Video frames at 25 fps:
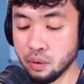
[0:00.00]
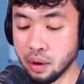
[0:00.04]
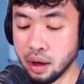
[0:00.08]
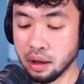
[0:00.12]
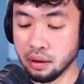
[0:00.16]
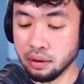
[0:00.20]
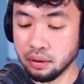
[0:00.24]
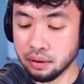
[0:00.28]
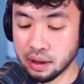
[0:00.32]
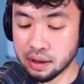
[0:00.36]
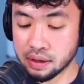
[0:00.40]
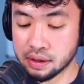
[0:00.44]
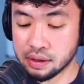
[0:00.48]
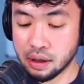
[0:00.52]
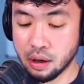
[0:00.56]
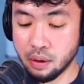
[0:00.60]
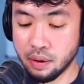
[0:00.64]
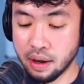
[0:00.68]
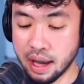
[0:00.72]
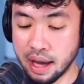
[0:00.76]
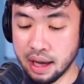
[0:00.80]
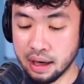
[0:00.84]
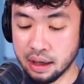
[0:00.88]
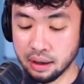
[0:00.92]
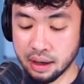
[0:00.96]
well, let's
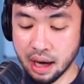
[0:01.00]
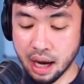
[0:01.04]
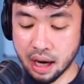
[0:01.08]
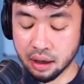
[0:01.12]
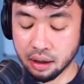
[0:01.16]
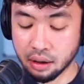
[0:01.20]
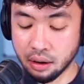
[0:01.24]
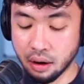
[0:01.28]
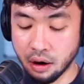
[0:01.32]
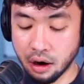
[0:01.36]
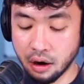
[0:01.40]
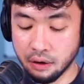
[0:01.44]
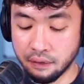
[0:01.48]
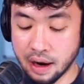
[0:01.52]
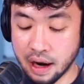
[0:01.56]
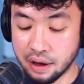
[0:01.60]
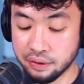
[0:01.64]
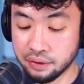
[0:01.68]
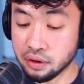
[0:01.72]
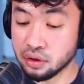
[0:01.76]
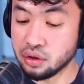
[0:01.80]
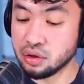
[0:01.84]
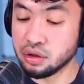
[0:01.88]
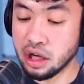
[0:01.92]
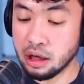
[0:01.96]
go ahead and kind of carve
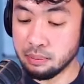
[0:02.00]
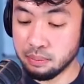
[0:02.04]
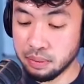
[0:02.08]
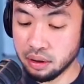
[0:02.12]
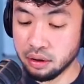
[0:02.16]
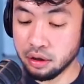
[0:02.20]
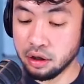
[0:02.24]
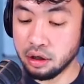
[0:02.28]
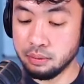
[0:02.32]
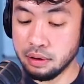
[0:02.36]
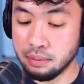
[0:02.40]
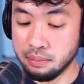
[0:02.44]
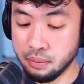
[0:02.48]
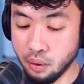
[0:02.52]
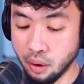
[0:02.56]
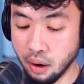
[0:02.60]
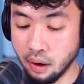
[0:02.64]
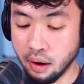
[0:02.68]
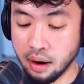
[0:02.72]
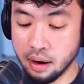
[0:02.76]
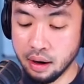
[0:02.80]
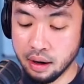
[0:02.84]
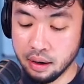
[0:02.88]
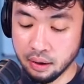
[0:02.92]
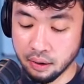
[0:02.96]
out this shape a little bit
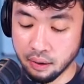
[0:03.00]
more.